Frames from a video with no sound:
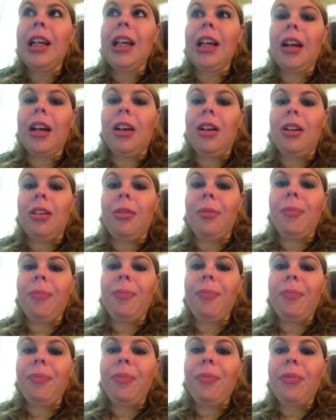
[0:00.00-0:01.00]
And,
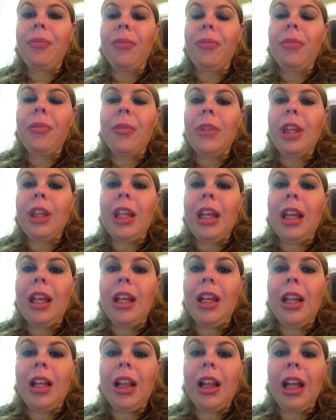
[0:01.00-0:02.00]

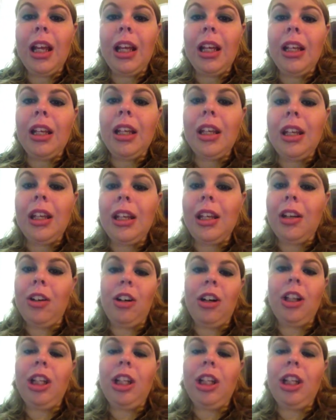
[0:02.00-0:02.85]
like, he had